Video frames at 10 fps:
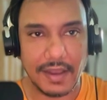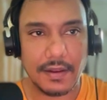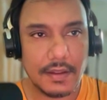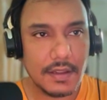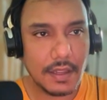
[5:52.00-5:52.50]
Well,
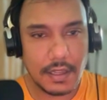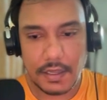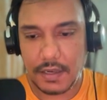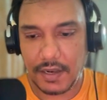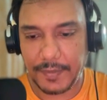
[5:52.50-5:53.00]

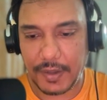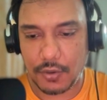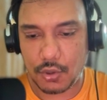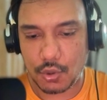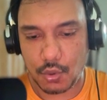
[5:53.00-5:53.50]
let me
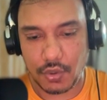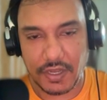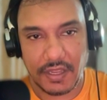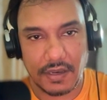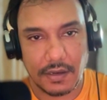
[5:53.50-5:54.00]
go to
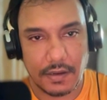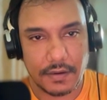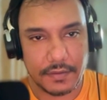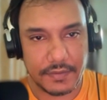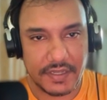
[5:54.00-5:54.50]
deal
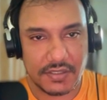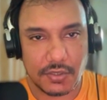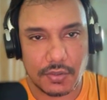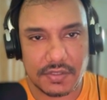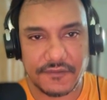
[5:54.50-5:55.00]

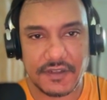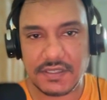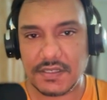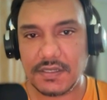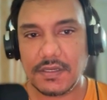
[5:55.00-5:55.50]
resource
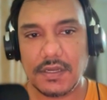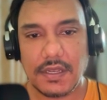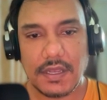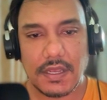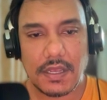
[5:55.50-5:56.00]
first.
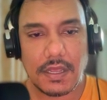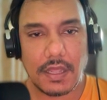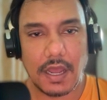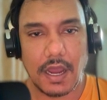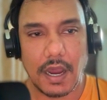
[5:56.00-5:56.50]

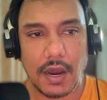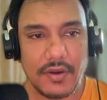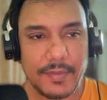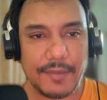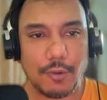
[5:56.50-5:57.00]

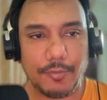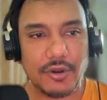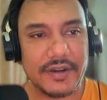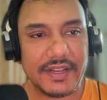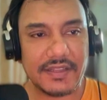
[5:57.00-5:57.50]
How am I
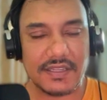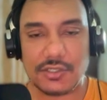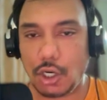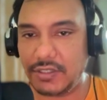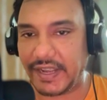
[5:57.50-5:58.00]
populating
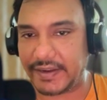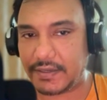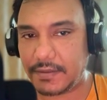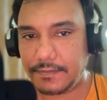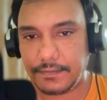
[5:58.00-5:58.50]
this
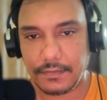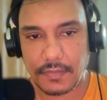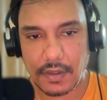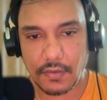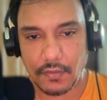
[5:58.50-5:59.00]
contact?
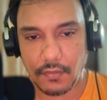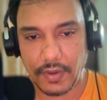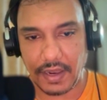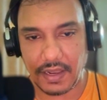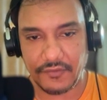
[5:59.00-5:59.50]

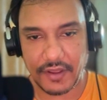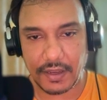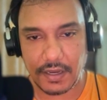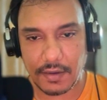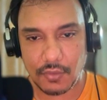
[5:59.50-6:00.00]
Well, if
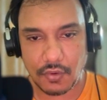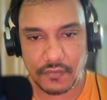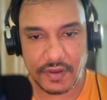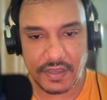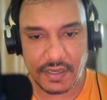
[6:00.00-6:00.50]
I come
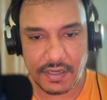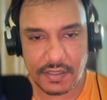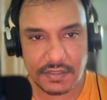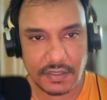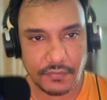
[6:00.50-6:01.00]
over
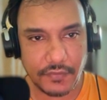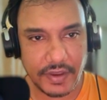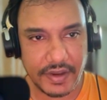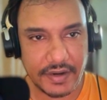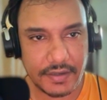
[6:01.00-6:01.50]
here
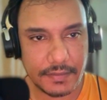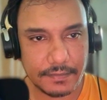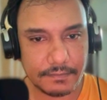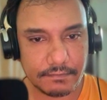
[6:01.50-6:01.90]
somewhere,